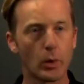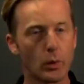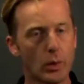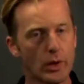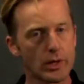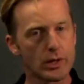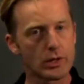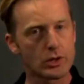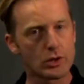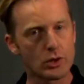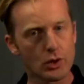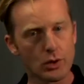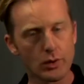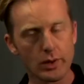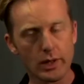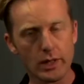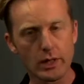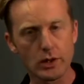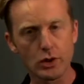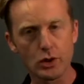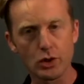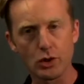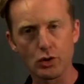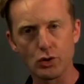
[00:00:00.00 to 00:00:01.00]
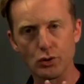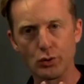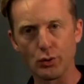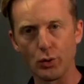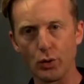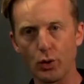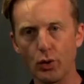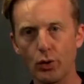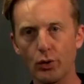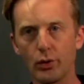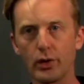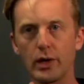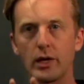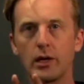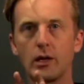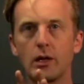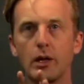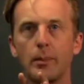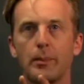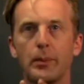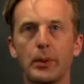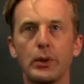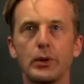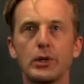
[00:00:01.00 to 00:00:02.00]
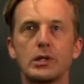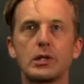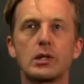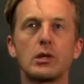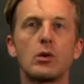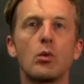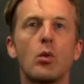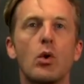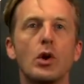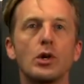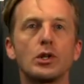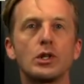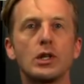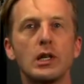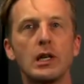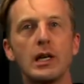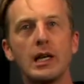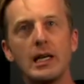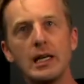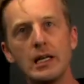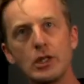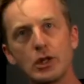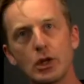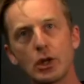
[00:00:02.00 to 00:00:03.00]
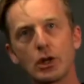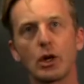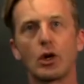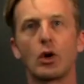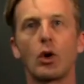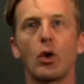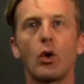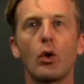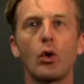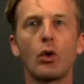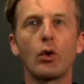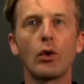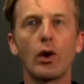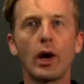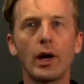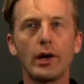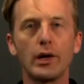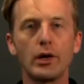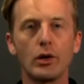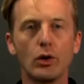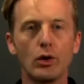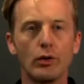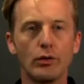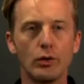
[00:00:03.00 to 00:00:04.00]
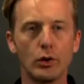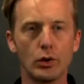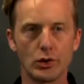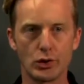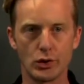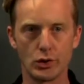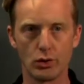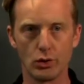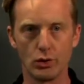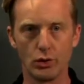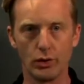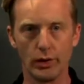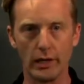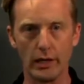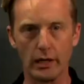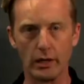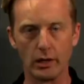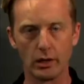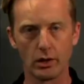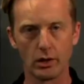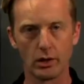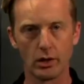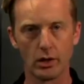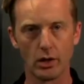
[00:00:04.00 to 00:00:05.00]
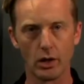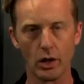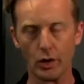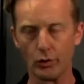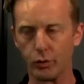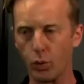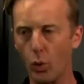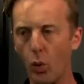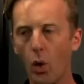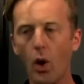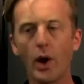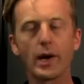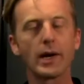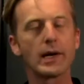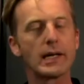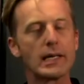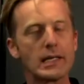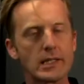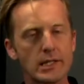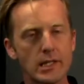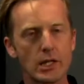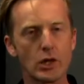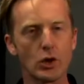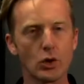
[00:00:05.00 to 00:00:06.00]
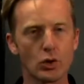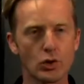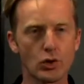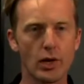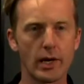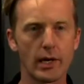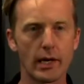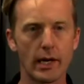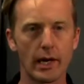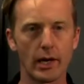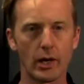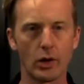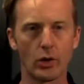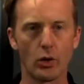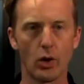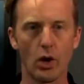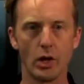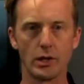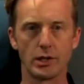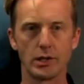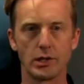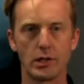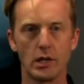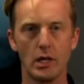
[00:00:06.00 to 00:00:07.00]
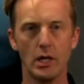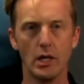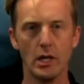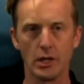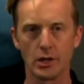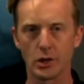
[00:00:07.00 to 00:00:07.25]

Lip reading: But what you're doing is you're drawing the person watching into the core idea of your story, of what it is that you're trying to get across.